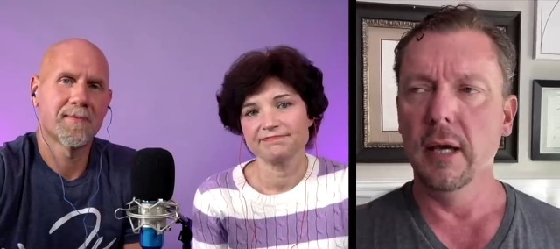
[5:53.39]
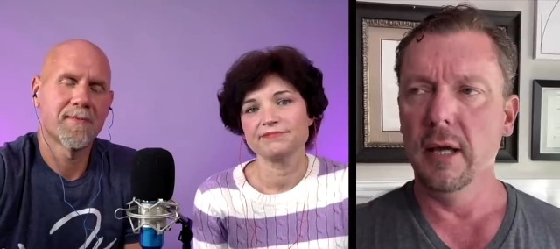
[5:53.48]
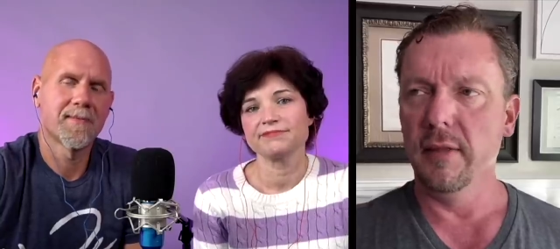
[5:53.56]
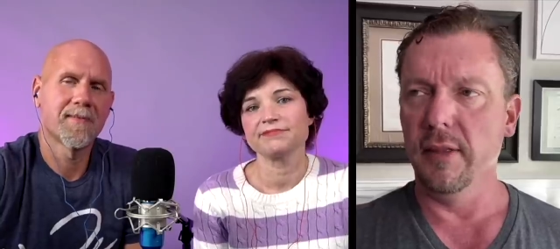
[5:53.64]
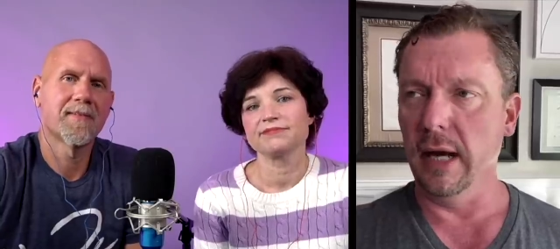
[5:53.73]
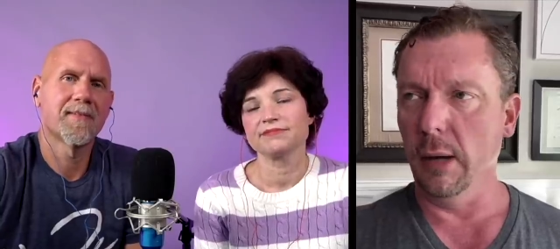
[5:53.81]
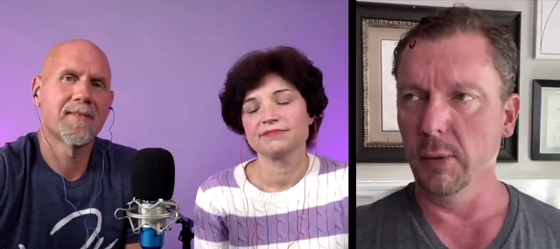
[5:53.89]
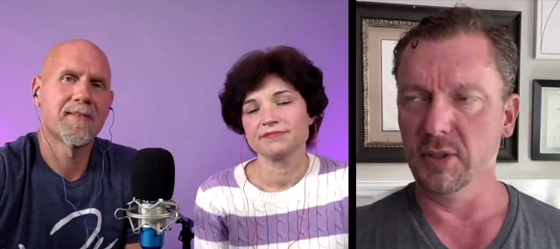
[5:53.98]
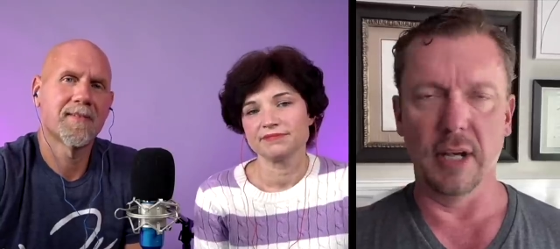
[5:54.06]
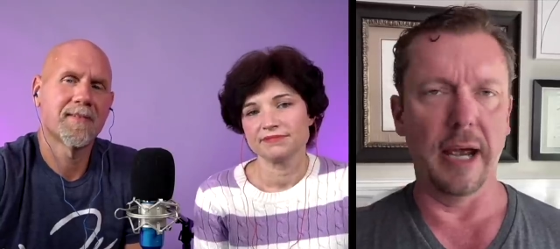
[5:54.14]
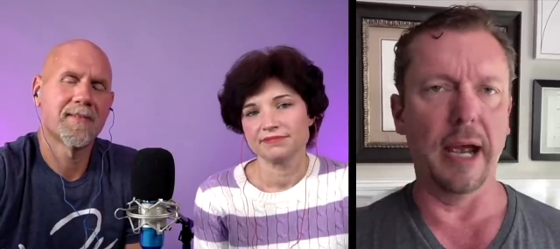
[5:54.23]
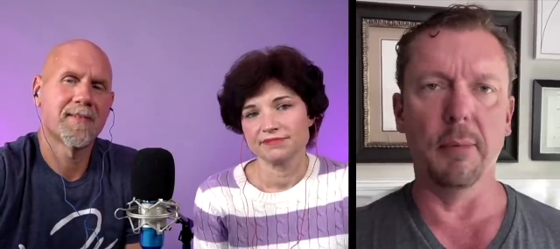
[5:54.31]
Speaker 1: than I was
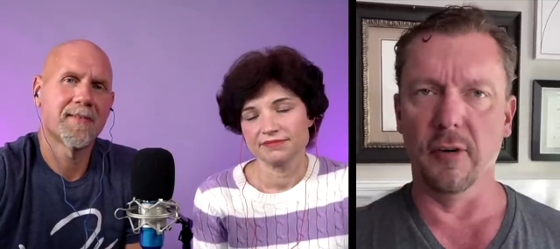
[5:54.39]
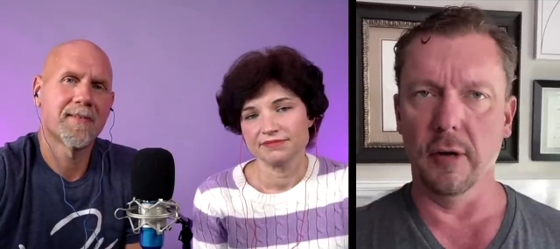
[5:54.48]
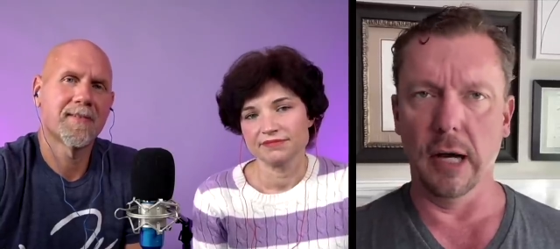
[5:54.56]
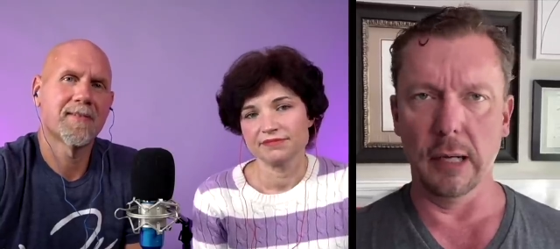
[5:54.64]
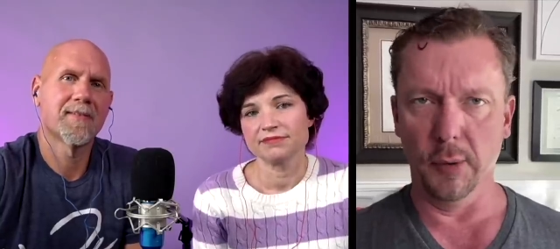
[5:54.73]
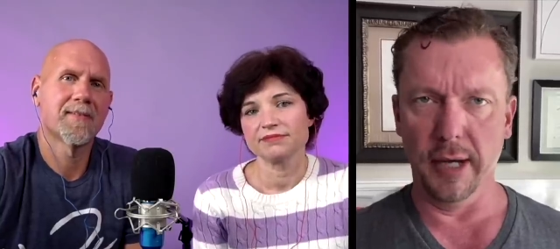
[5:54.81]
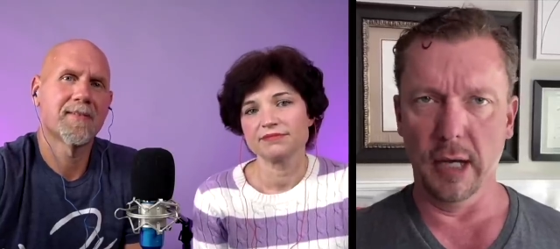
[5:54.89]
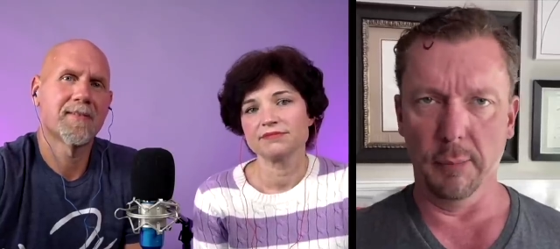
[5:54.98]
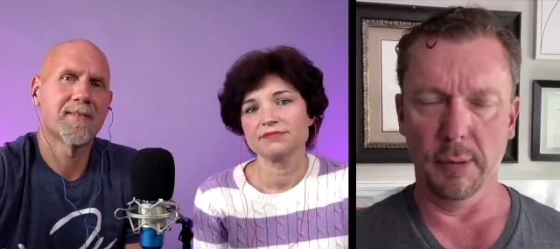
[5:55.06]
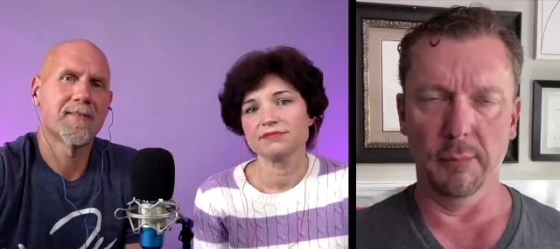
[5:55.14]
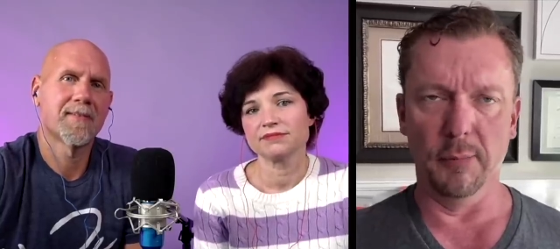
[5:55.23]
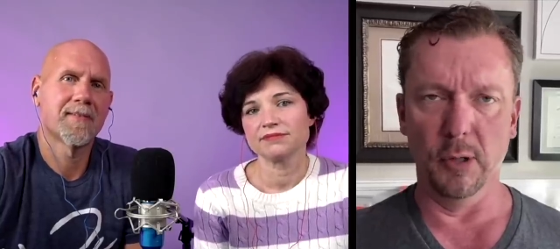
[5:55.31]
ever able to help
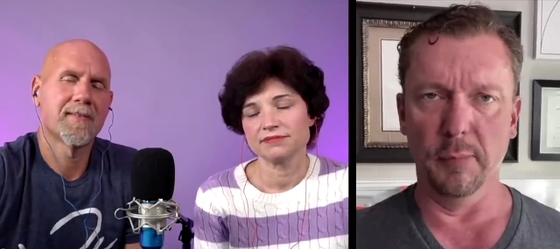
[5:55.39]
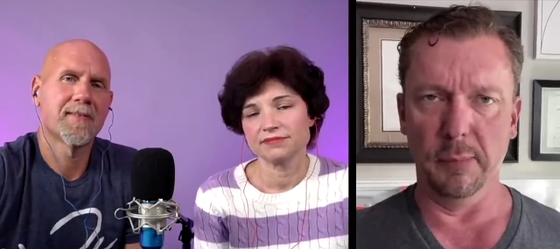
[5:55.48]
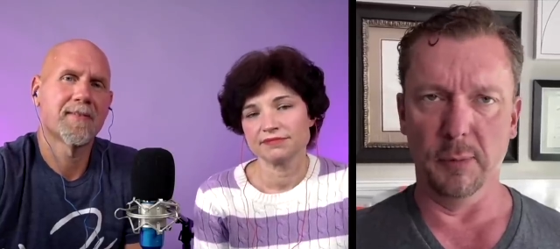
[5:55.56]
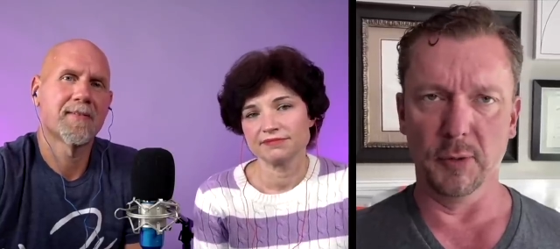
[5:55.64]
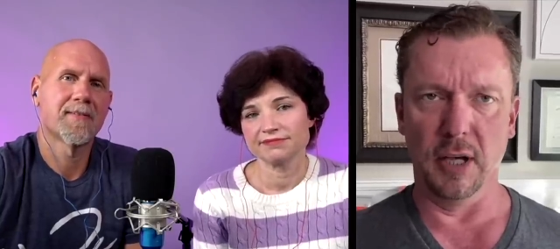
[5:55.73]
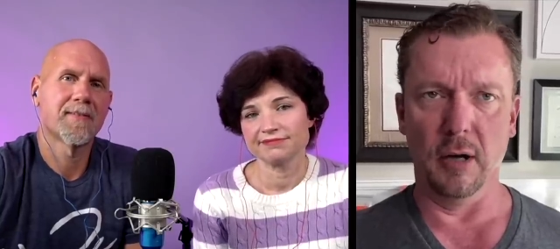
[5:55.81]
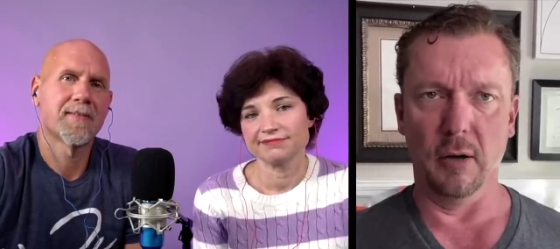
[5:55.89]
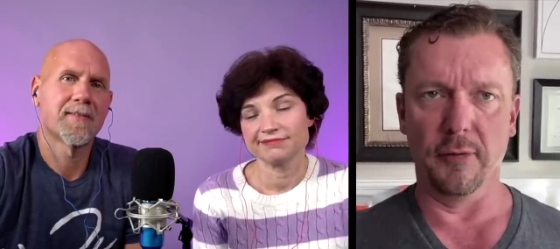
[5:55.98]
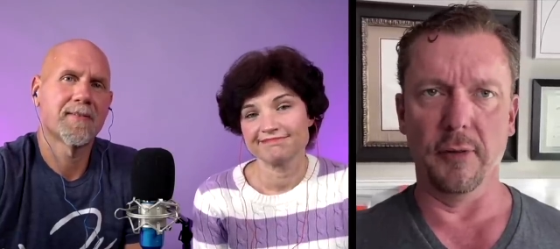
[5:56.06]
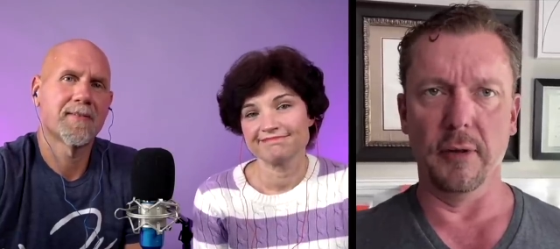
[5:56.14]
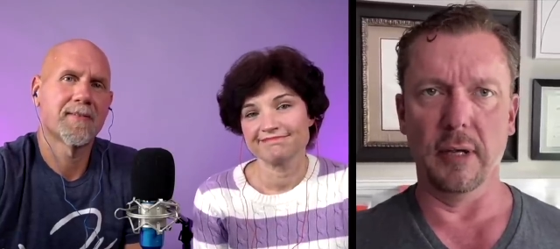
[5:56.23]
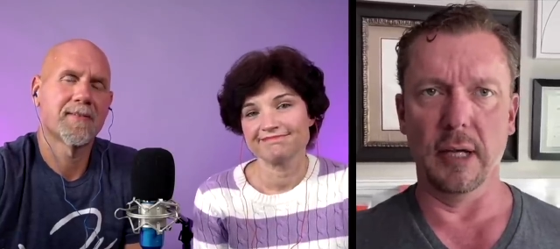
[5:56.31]
improve people's health
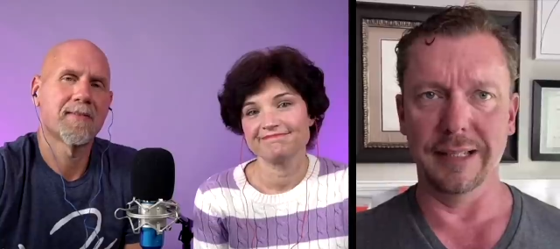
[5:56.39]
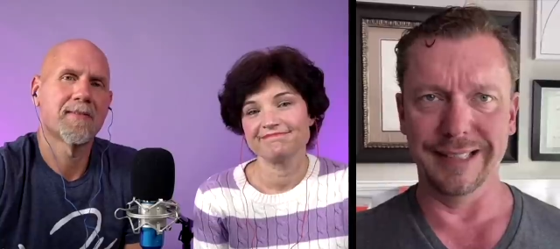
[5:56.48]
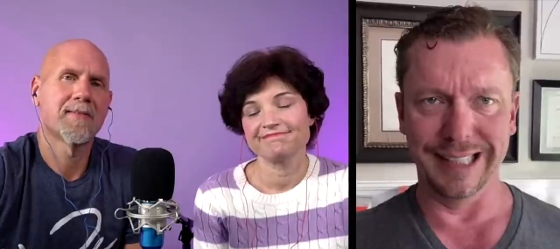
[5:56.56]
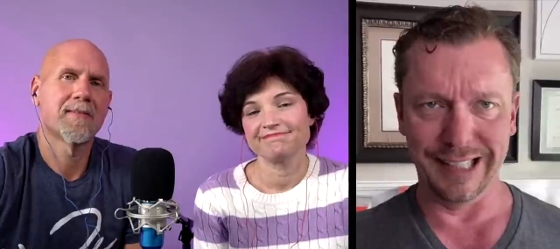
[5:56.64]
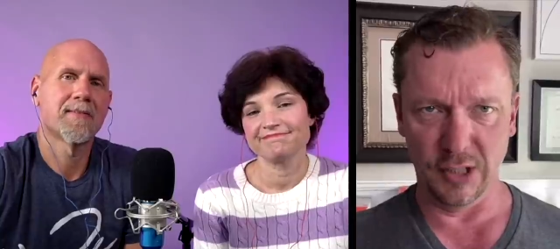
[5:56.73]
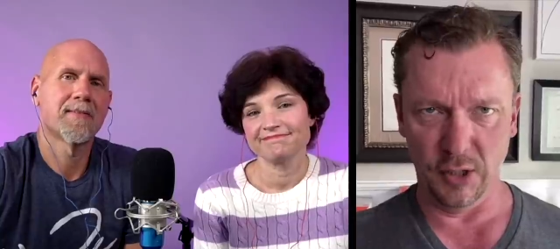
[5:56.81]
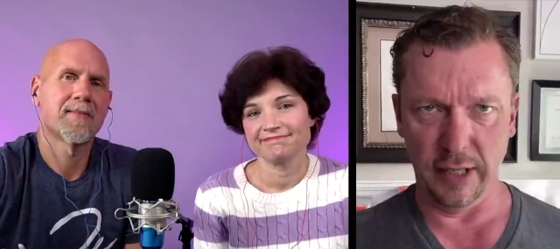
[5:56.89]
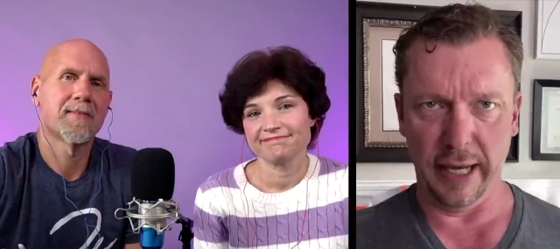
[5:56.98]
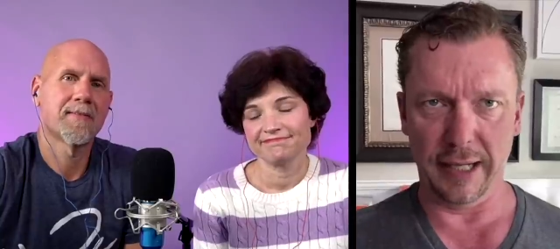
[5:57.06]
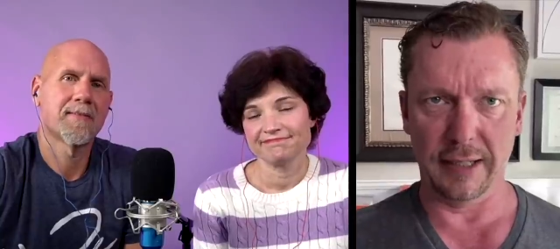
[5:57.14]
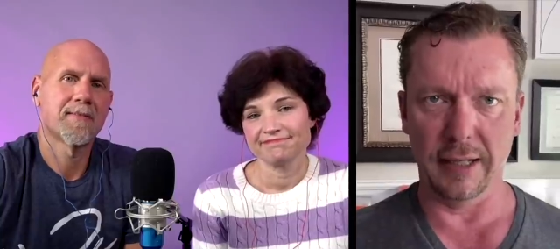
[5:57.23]
in the clinic.